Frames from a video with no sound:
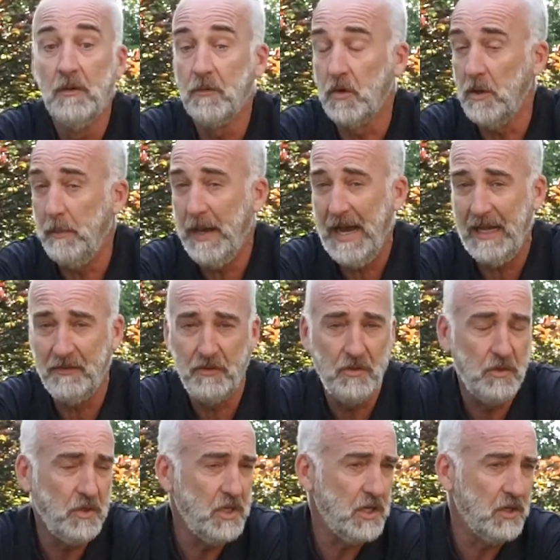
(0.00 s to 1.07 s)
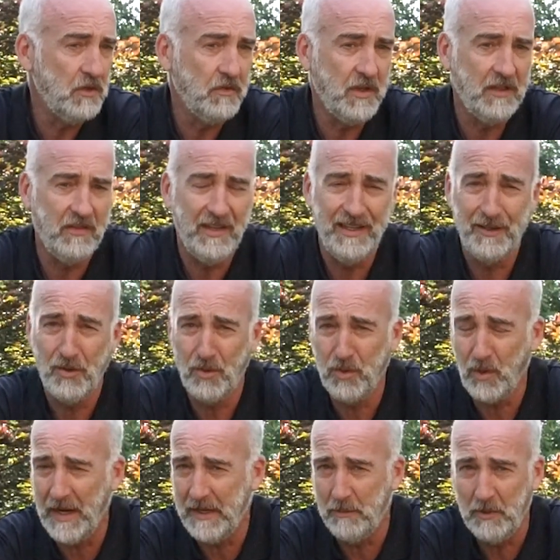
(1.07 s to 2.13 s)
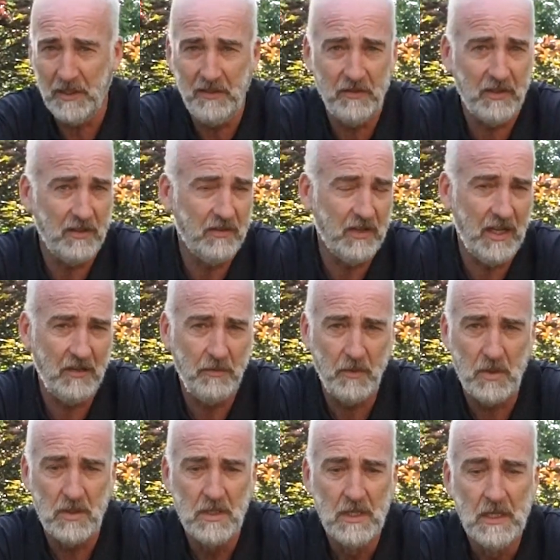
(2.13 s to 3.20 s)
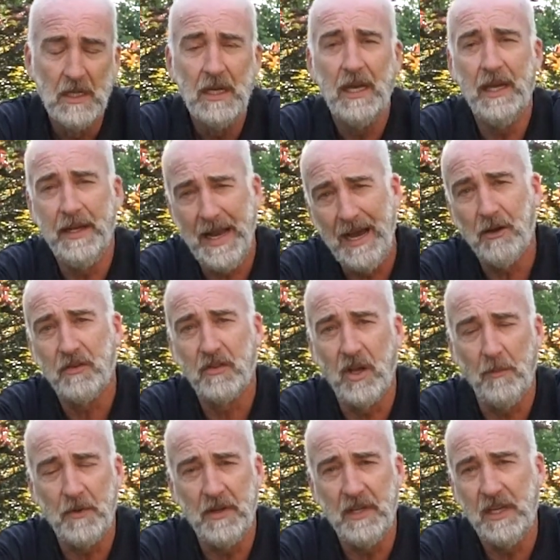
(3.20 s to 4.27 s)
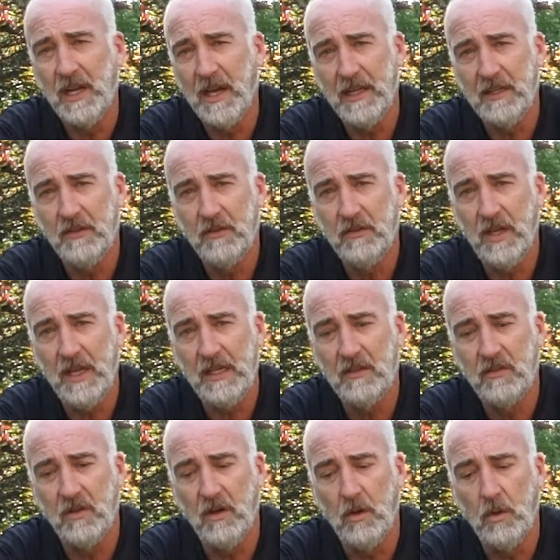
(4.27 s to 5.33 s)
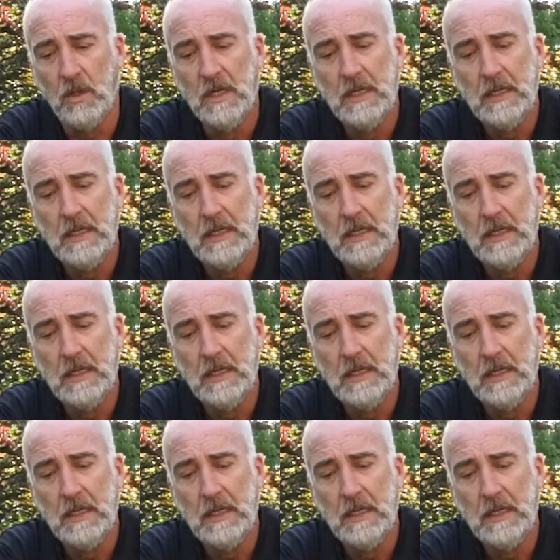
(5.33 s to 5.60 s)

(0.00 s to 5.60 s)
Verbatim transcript: for the past 2 years that's incredibly successful, and now it's come to the United States. So